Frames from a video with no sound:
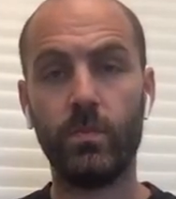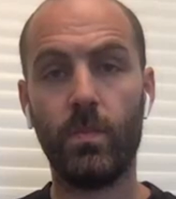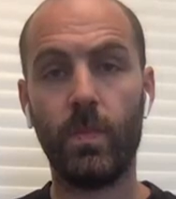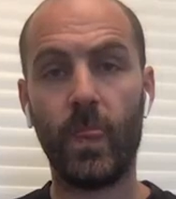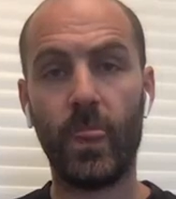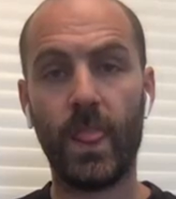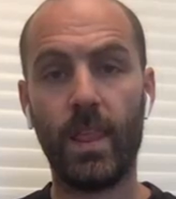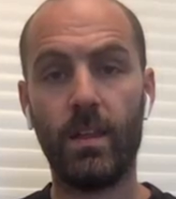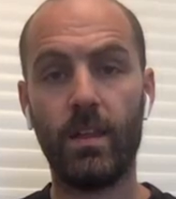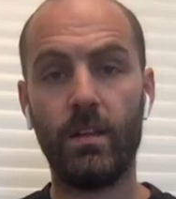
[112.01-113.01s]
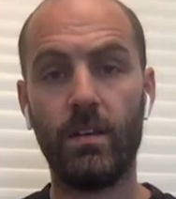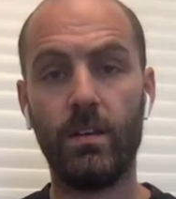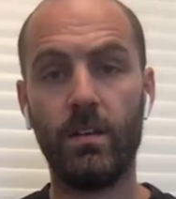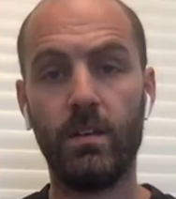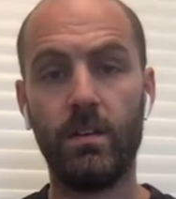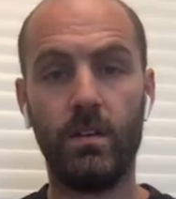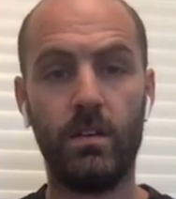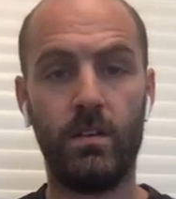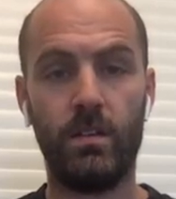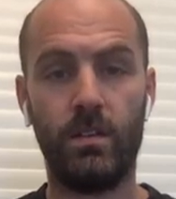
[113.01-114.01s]

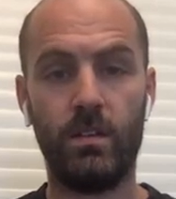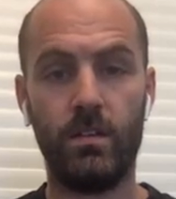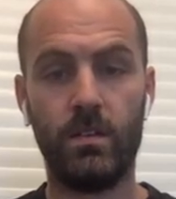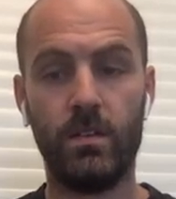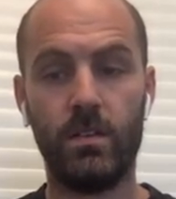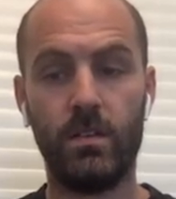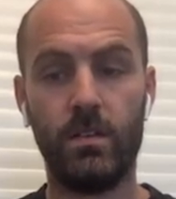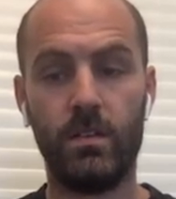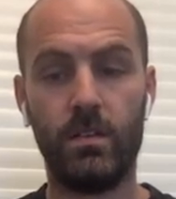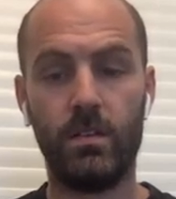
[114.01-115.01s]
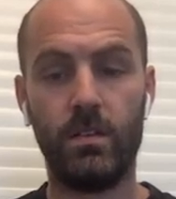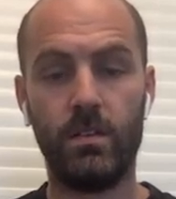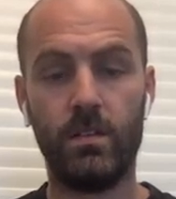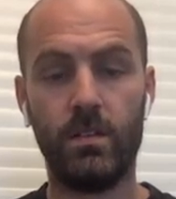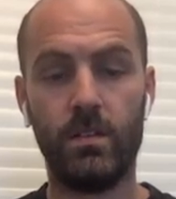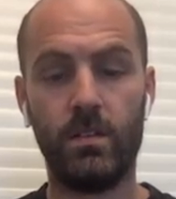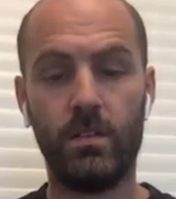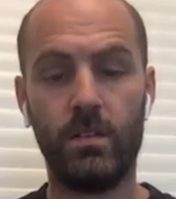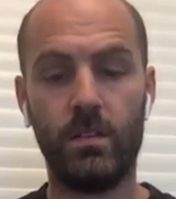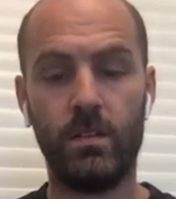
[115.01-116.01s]

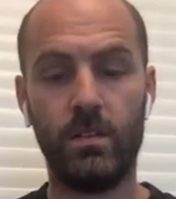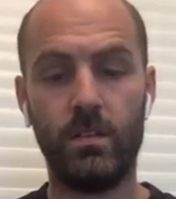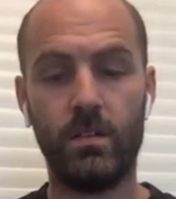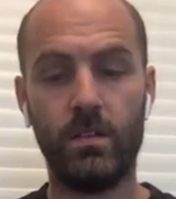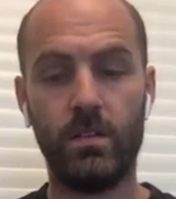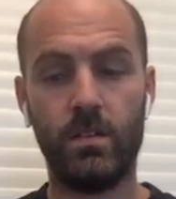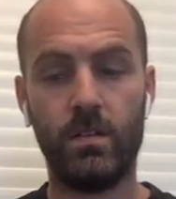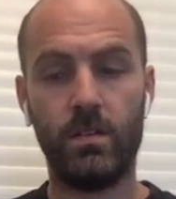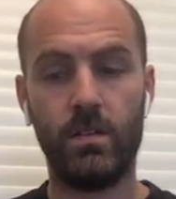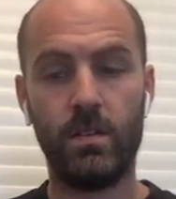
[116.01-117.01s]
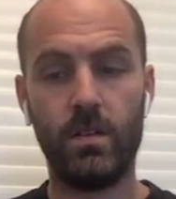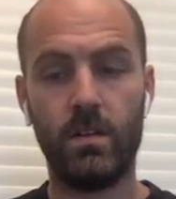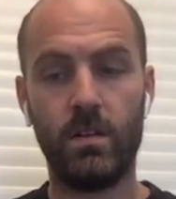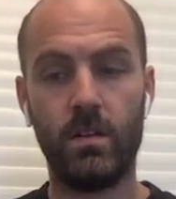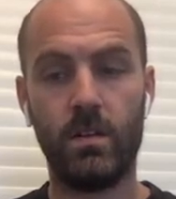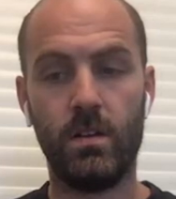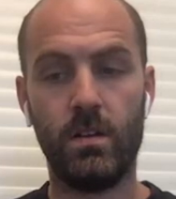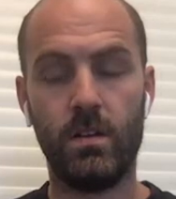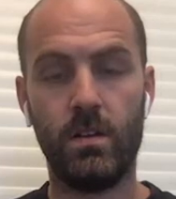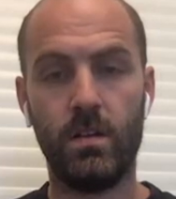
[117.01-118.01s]

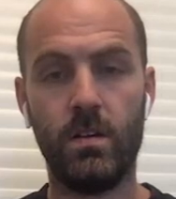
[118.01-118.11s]
No words are spoken by the person on screen.